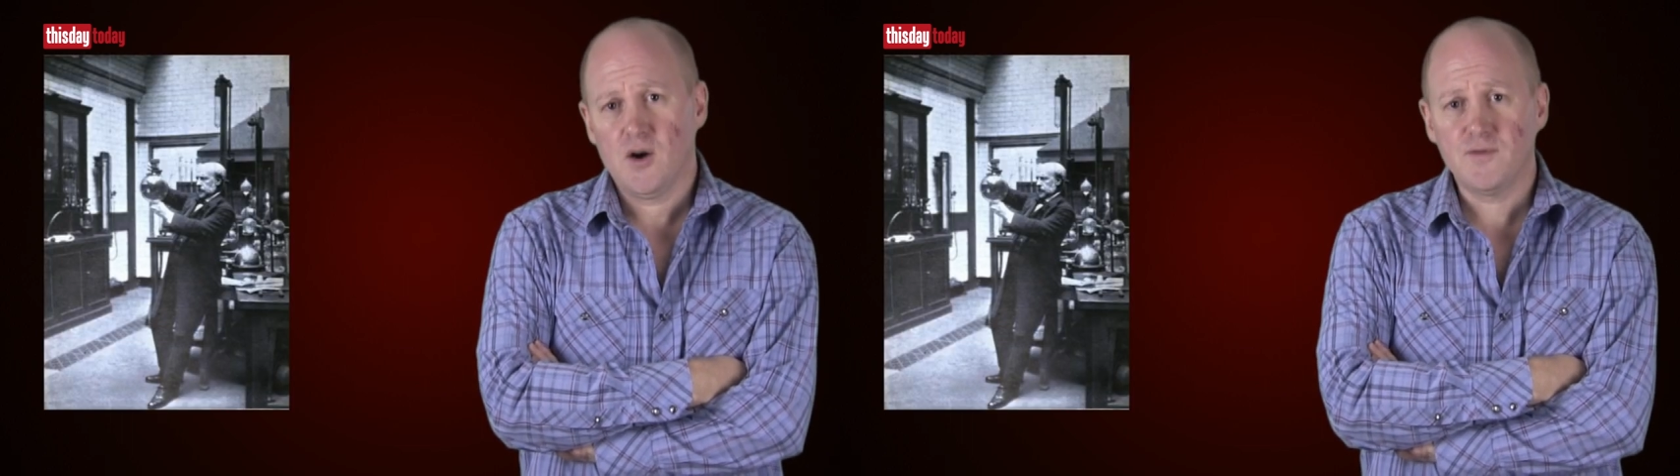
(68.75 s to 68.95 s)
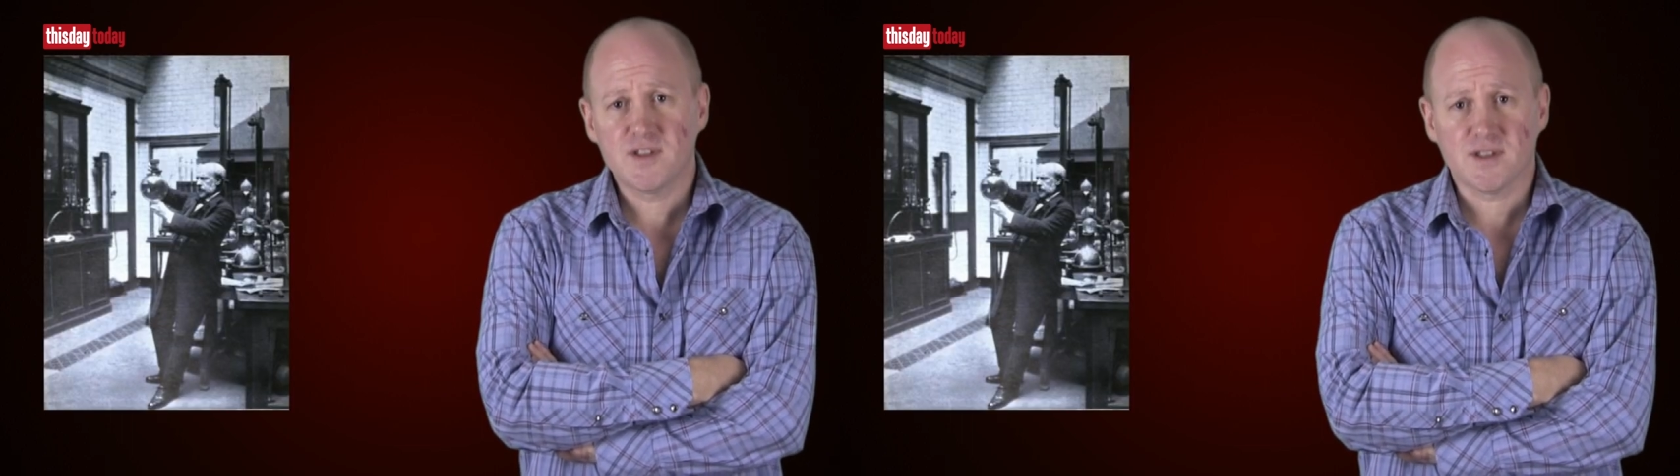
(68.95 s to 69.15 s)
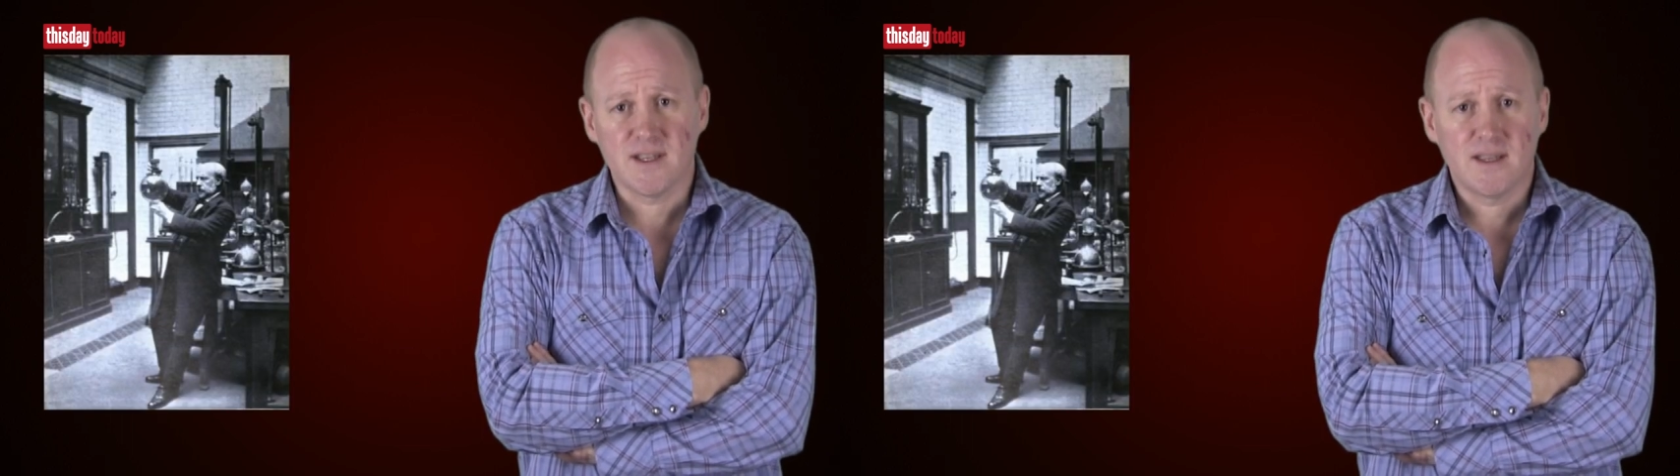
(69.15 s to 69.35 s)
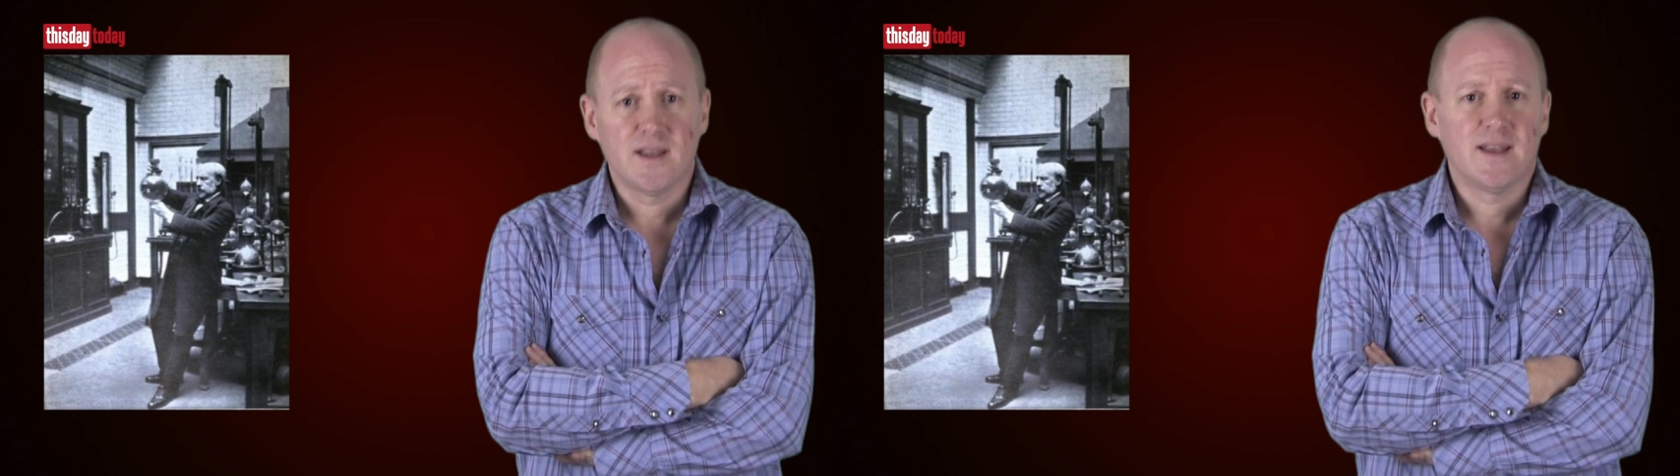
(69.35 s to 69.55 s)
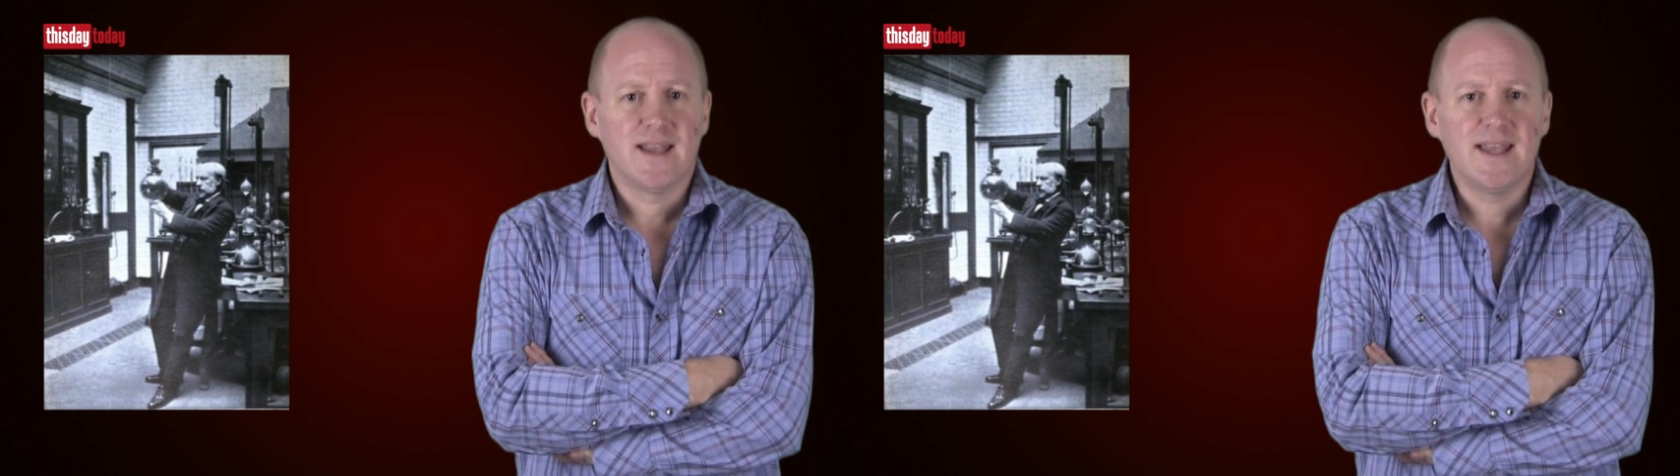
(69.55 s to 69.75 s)
Obviously,
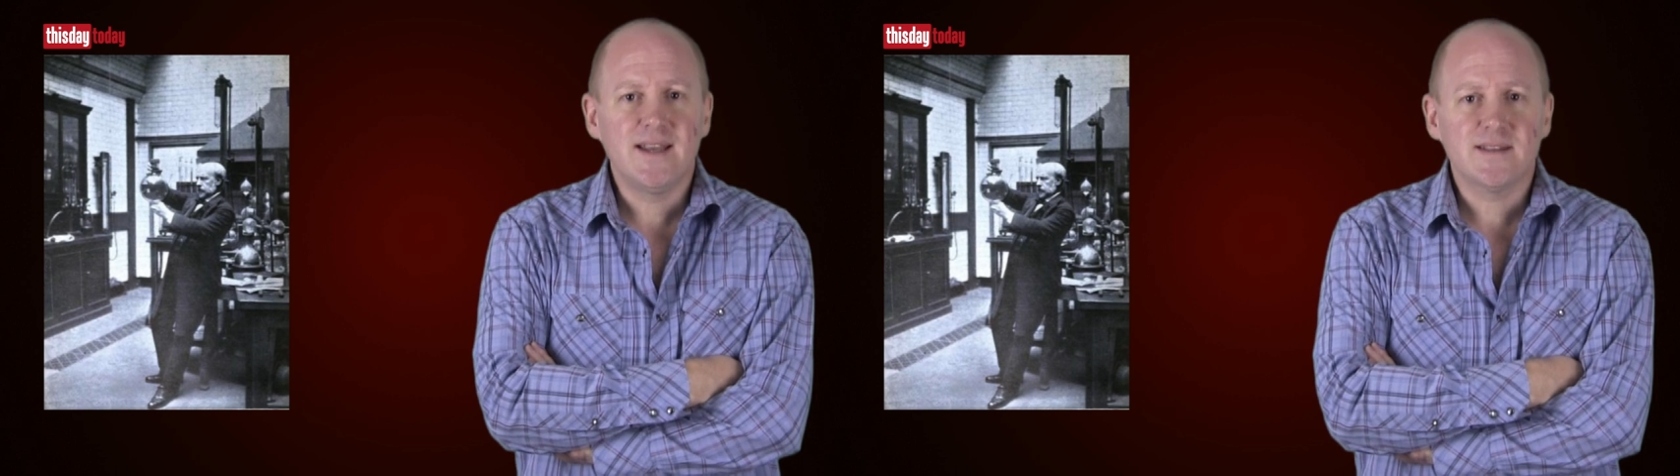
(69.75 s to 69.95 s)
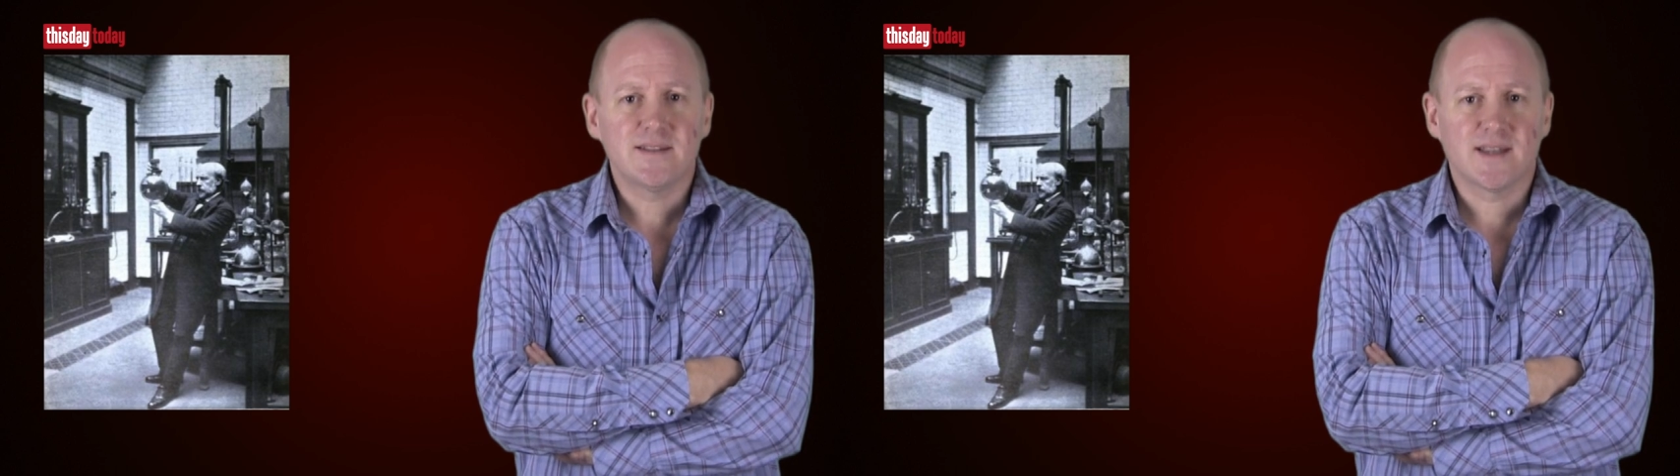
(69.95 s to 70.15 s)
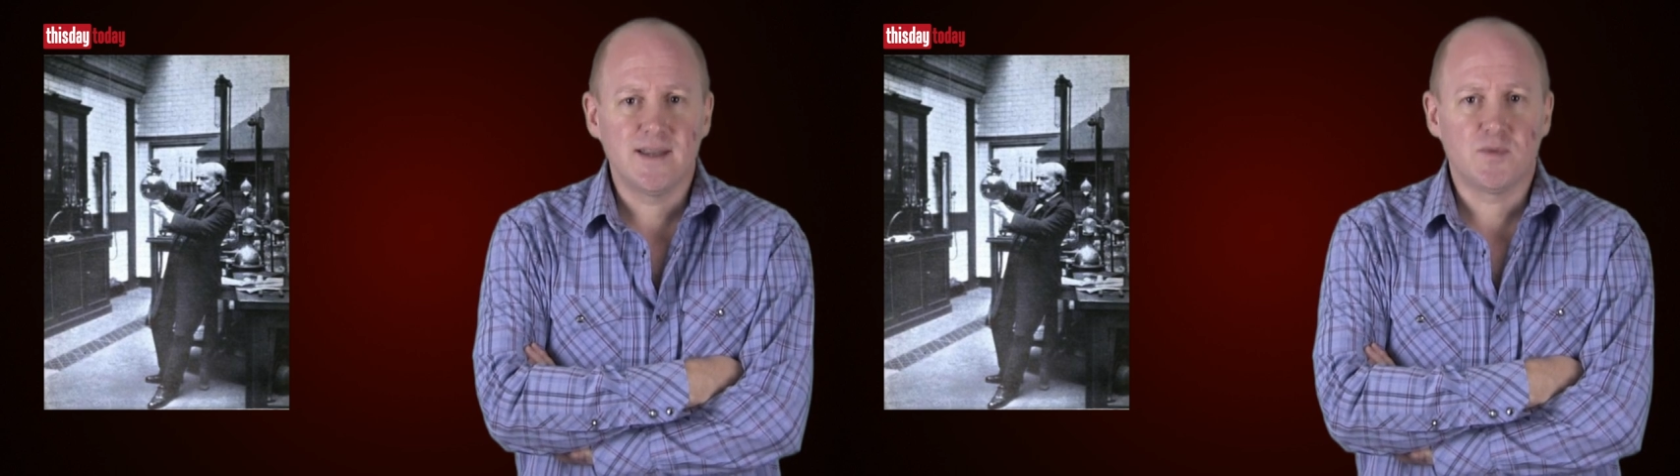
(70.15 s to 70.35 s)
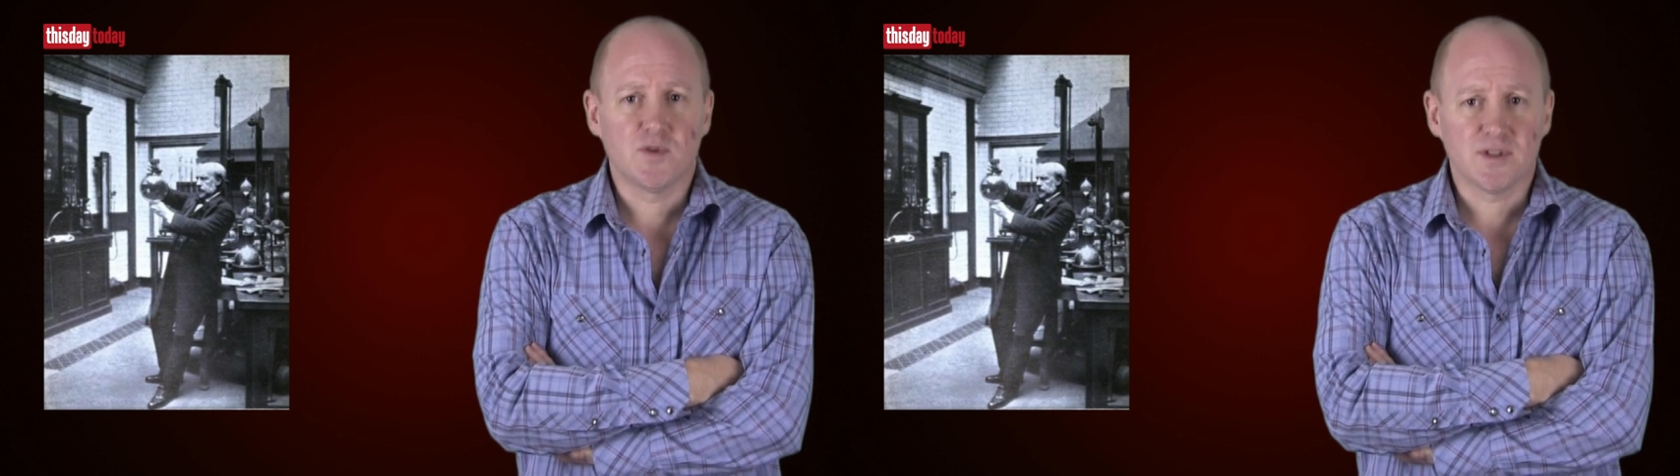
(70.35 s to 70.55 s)
he needed to keep